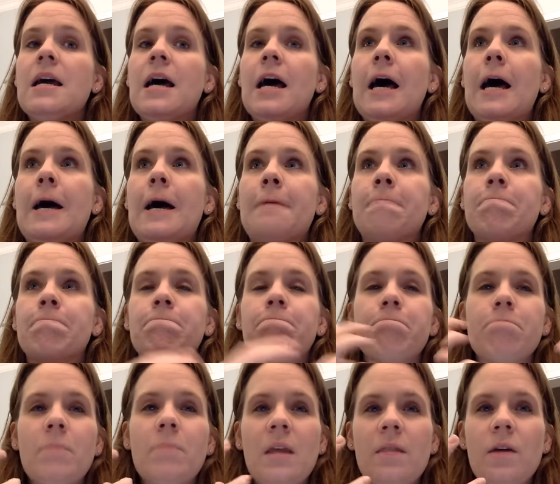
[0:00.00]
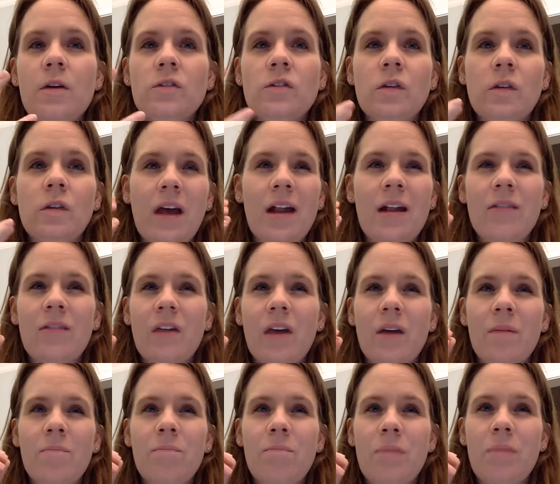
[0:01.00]
Um, those are the, kind of
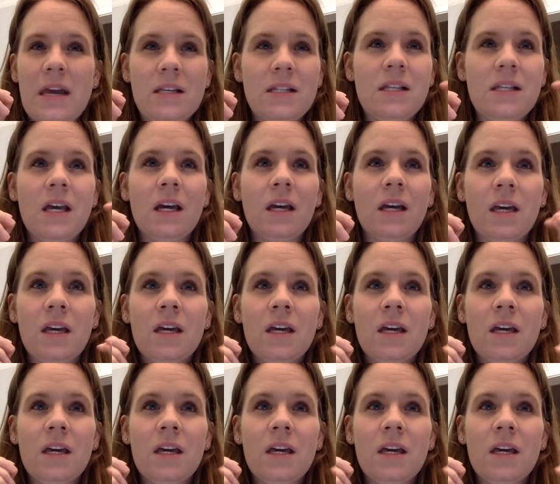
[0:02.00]
the basic